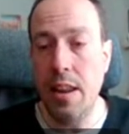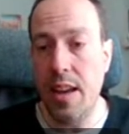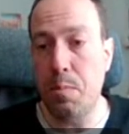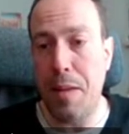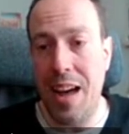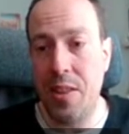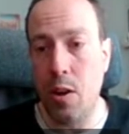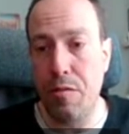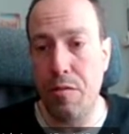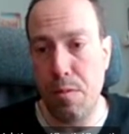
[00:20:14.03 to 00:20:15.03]
as part
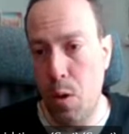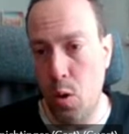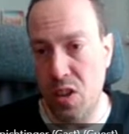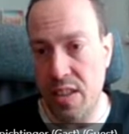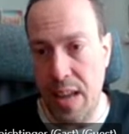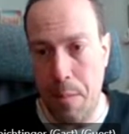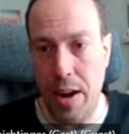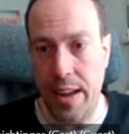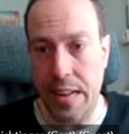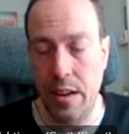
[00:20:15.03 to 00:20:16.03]
of the proposal
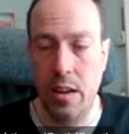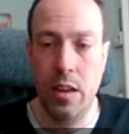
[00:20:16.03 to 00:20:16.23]
template.